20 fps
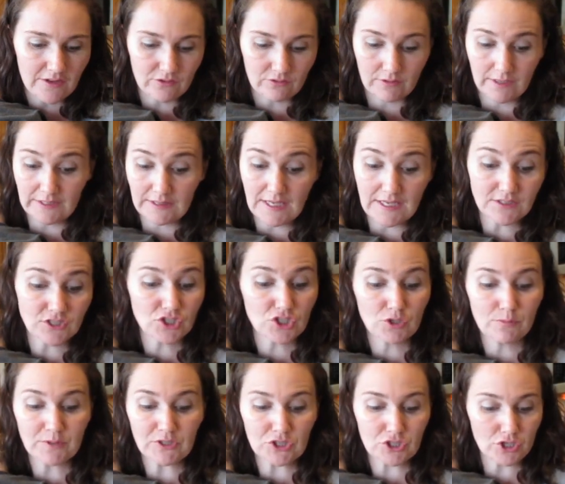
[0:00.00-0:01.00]
and you're like, that's
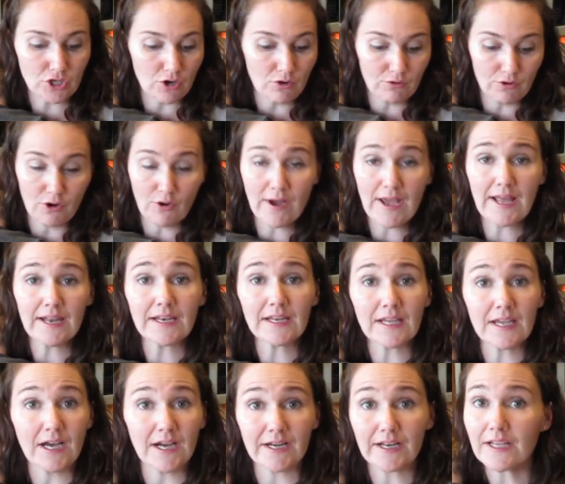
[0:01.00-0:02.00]
too much dough, go ahead
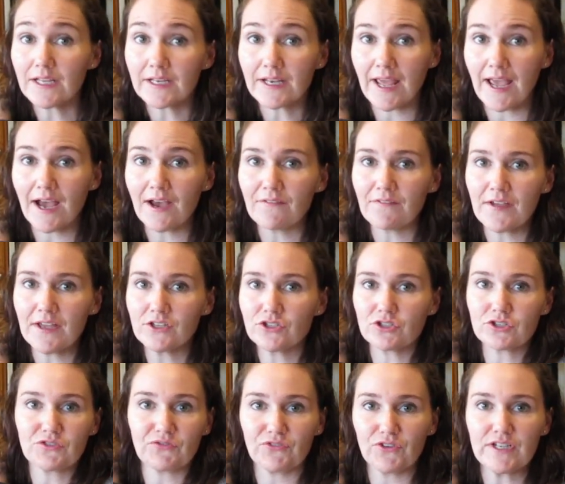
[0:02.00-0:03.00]
and cut it in half and
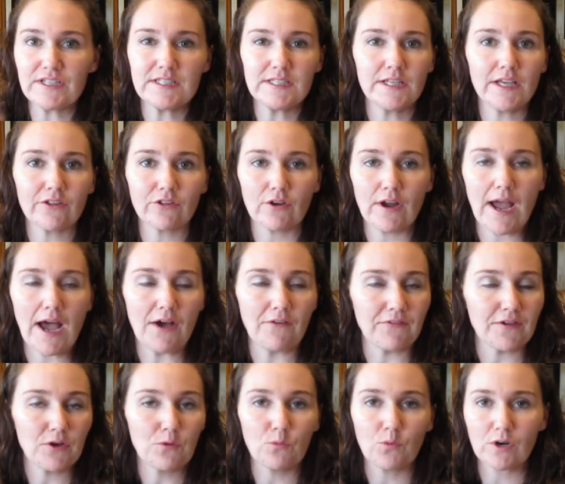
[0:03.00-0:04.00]
just freeze the other
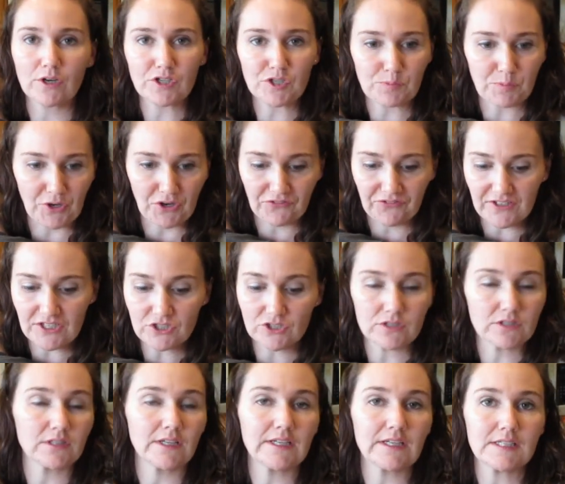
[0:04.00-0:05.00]
half. It works perfect.
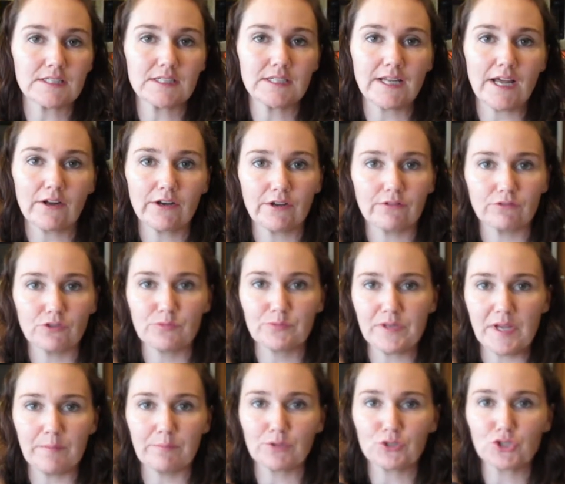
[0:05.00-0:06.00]
Just let it sit out at room
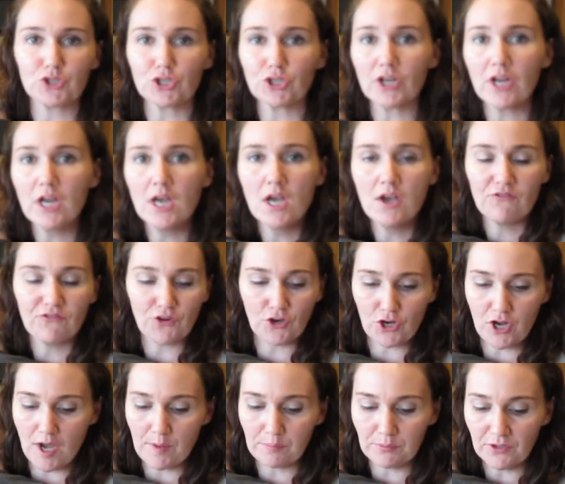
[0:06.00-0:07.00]
temperature for a
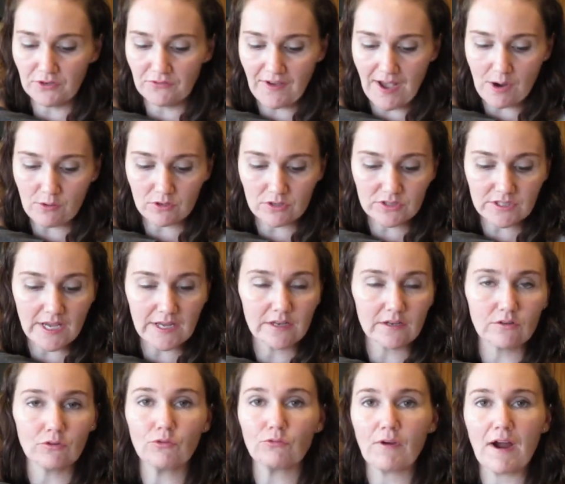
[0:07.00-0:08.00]
couple of hours and
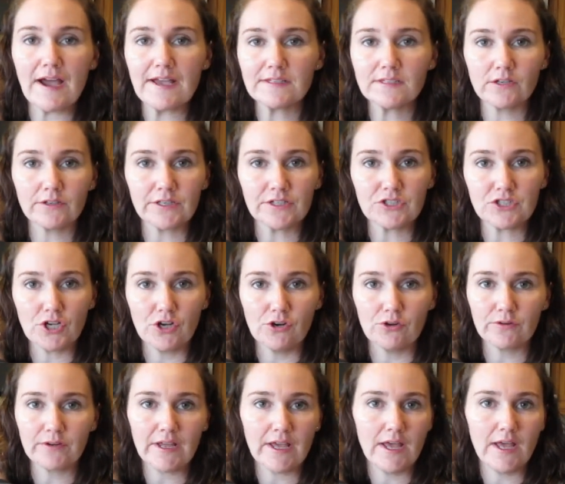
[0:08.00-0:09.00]
it'll rise on its
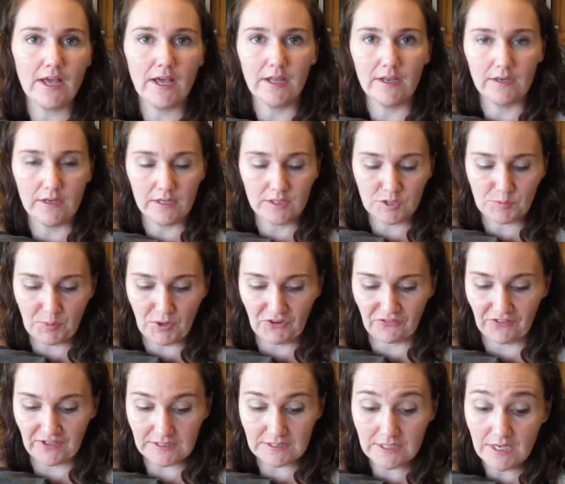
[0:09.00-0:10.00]
own and it's
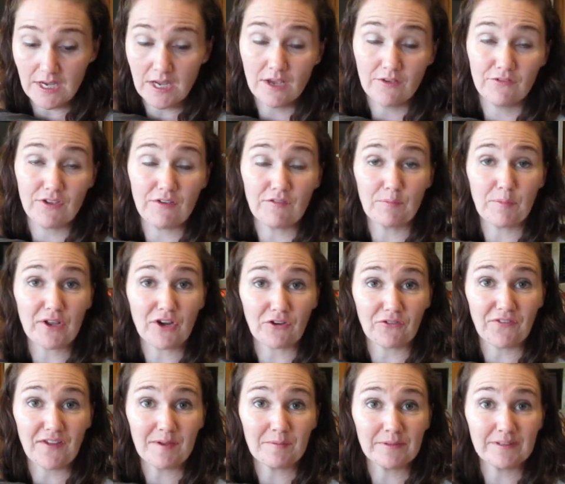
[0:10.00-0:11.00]
perfect. If you have a bigger
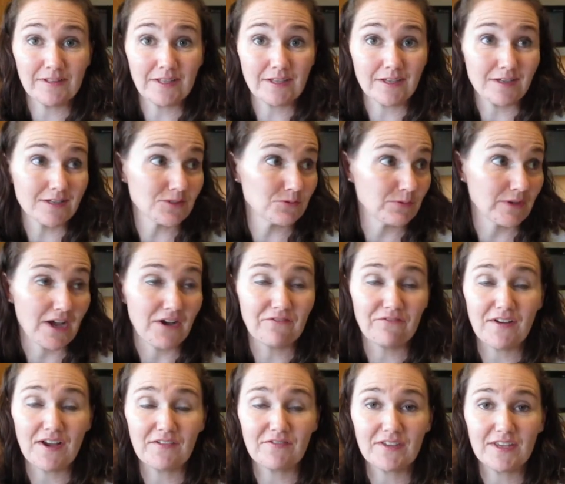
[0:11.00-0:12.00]
family like us, we got
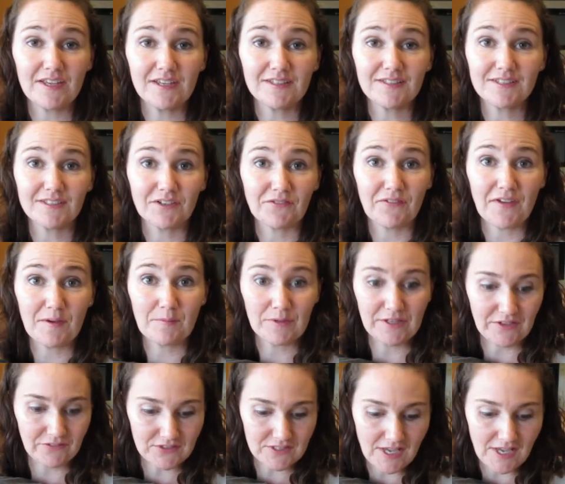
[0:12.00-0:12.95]
5 kids and a family of